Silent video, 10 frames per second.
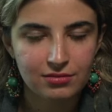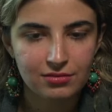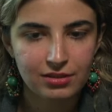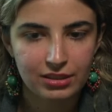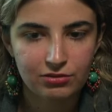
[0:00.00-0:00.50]

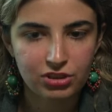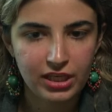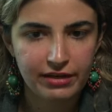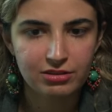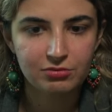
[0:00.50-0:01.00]
like
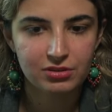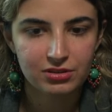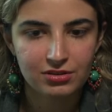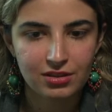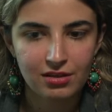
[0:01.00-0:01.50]
terribly
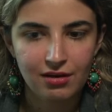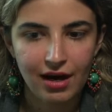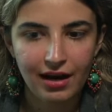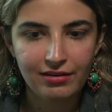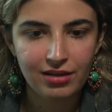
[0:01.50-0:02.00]

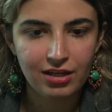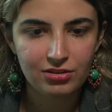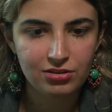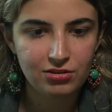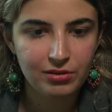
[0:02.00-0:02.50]
and I thought
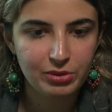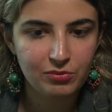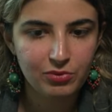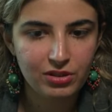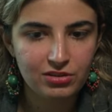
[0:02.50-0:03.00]
you know I mean
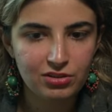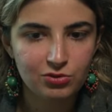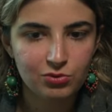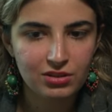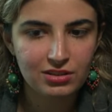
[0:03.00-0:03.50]
a is
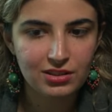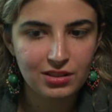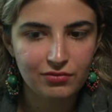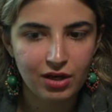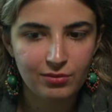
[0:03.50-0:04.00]
doing
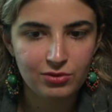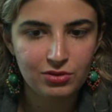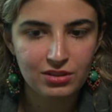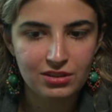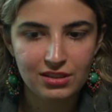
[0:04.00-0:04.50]
stuff
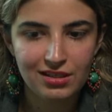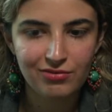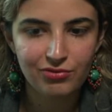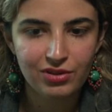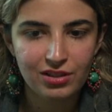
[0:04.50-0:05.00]
undoing
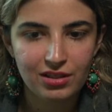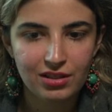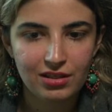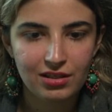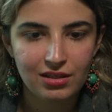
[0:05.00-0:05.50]
stuff
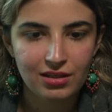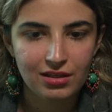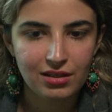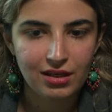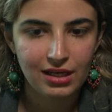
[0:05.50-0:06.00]

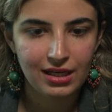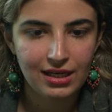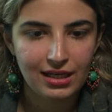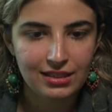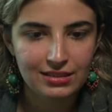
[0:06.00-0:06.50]

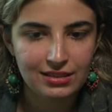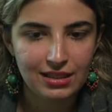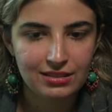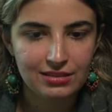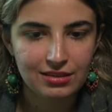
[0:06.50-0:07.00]
and
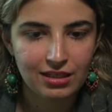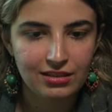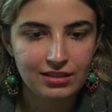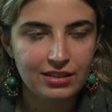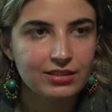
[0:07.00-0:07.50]
that is not the
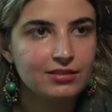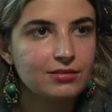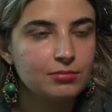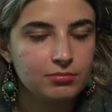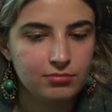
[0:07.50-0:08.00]

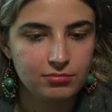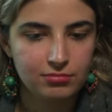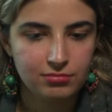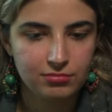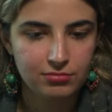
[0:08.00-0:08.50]
case
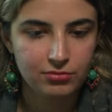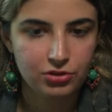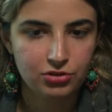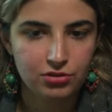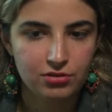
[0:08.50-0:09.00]
she
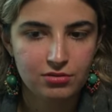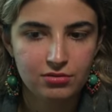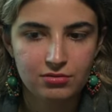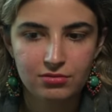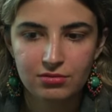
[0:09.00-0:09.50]
just
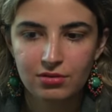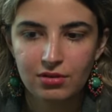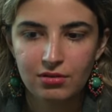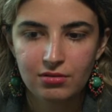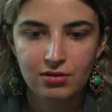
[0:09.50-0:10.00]

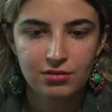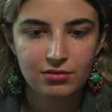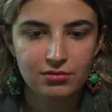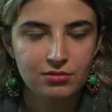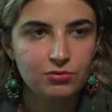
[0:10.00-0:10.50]

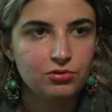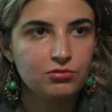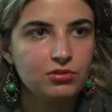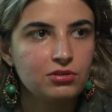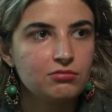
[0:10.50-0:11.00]
was
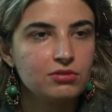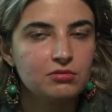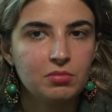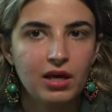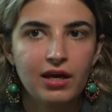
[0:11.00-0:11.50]
really really
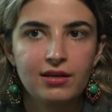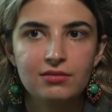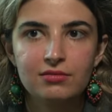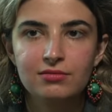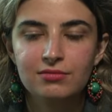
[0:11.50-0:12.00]
bad
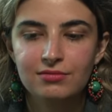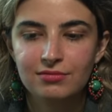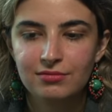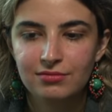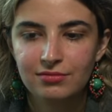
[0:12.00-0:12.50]

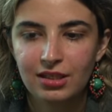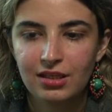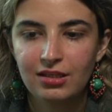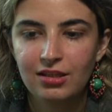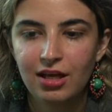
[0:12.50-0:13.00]
and
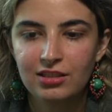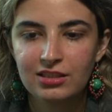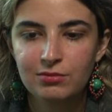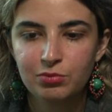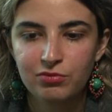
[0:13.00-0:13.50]
I
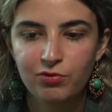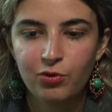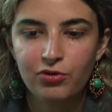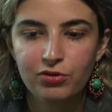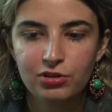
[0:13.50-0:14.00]
lost before
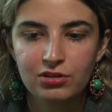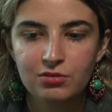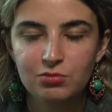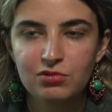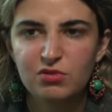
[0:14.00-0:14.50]
30th
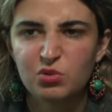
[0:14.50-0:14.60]
move and